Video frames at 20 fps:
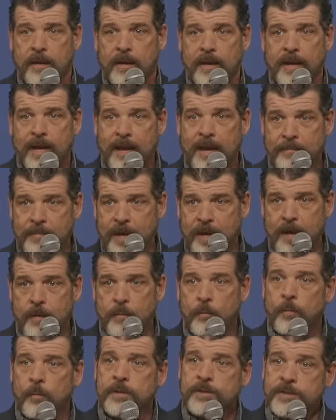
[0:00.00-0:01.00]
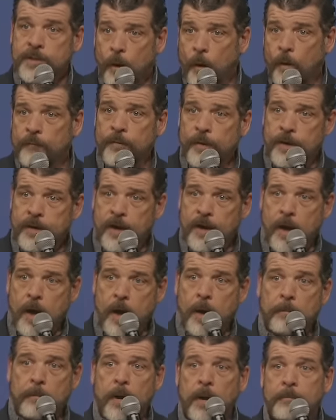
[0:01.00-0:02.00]
Amen. Was
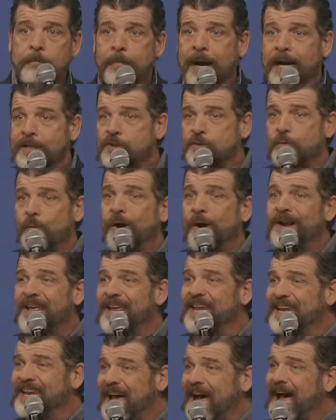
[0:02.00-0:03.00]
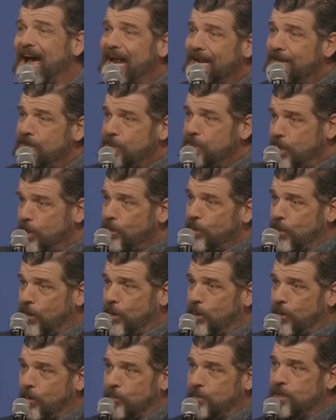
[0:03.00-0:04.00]
overcome by 29 year
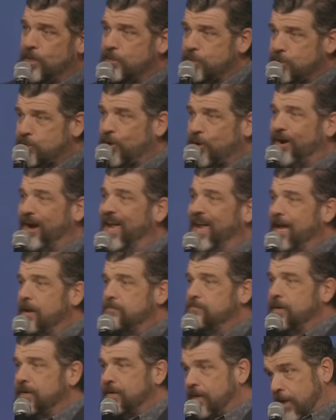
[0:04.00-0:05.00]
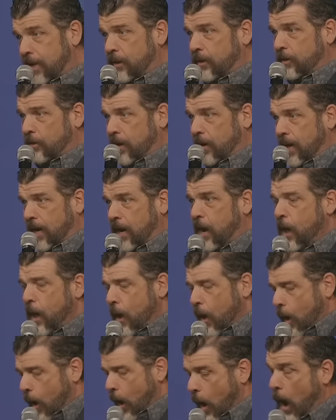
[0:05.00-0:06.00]
old Sir Edmund Hillary
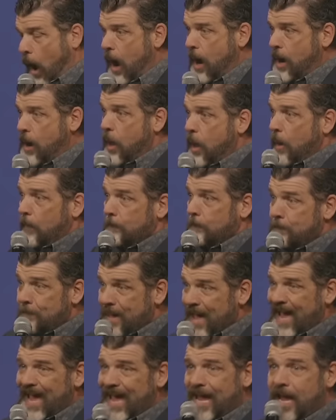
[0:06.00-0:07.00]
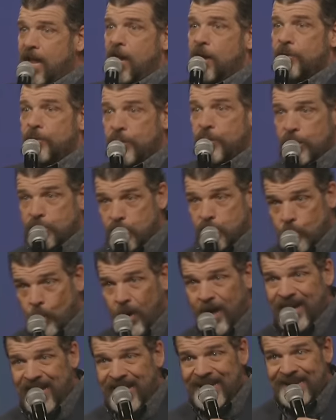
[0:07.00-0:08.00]
on May the
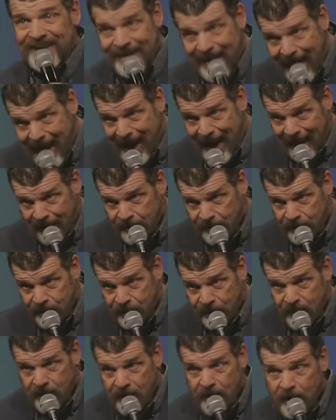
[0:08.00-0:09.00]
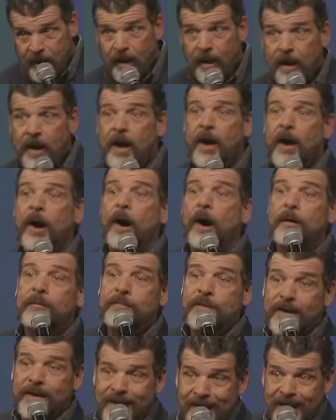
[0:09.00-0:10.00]
29th of
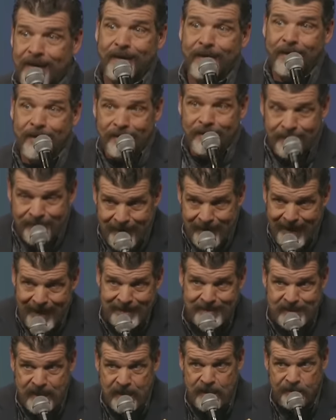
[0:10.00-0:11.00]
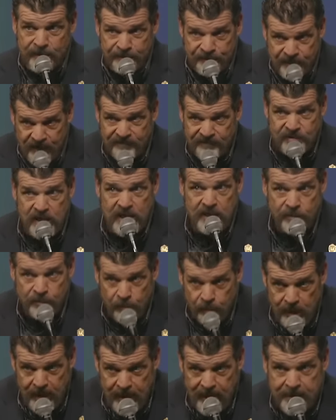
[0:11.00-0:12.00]
the year
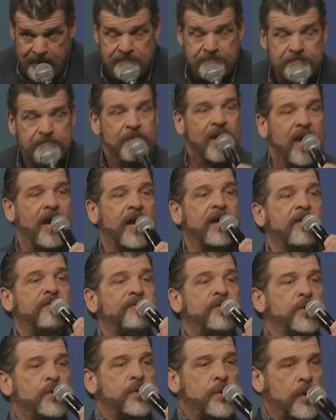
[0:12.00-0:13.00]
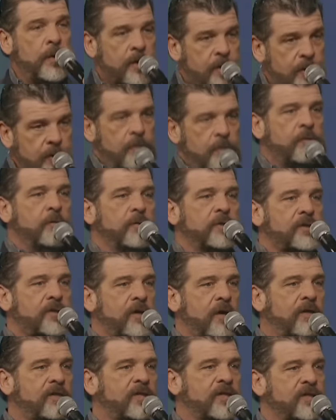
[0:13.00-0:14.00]
1953. And if you do a Google
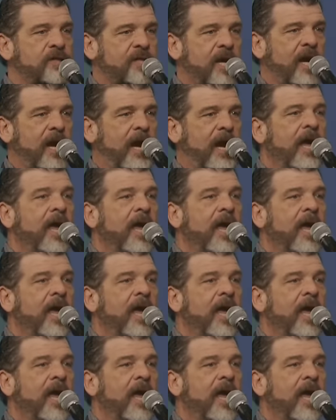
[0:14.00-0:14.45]
search and say,